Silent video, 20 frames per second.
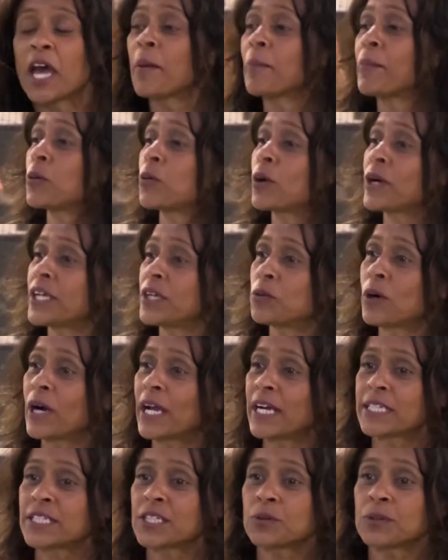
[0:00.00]
But what you want
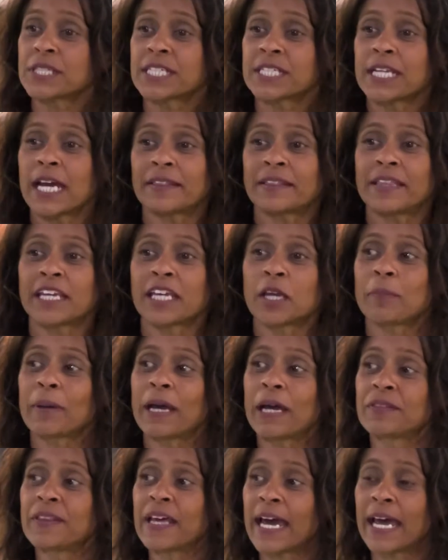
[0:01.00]
to do is not think
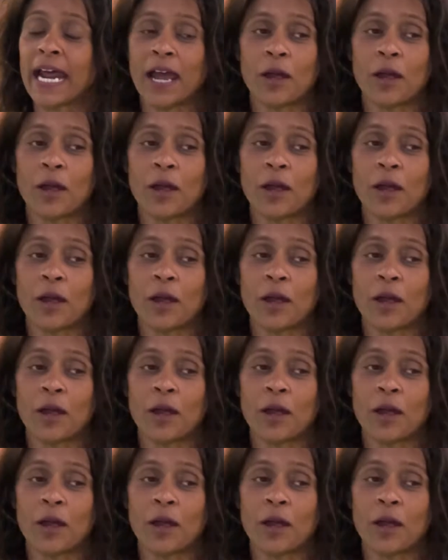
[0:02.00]
about that.